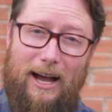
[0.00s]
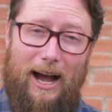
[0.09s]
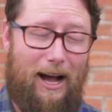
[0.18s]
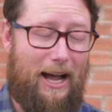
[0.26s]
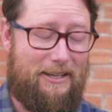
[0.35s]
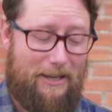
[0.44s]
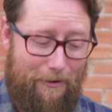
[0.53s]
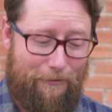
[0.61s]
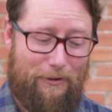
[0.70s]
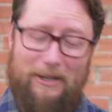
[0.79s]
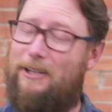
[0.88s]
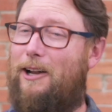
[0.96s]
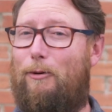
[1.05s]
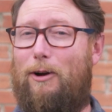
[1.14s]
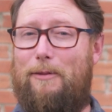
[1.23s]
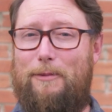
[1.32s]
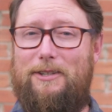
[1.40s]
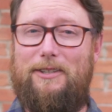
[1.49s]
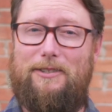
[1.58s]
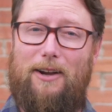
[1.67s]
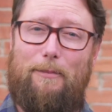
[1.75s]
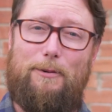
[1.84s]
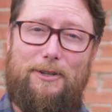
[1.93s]
Uh, I definitely did not want to miss this
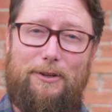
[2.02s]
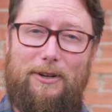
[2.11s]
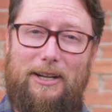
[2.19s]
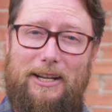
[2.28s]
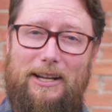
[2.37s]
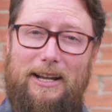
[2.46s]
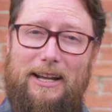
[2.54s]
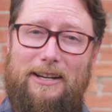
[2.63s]
opportunity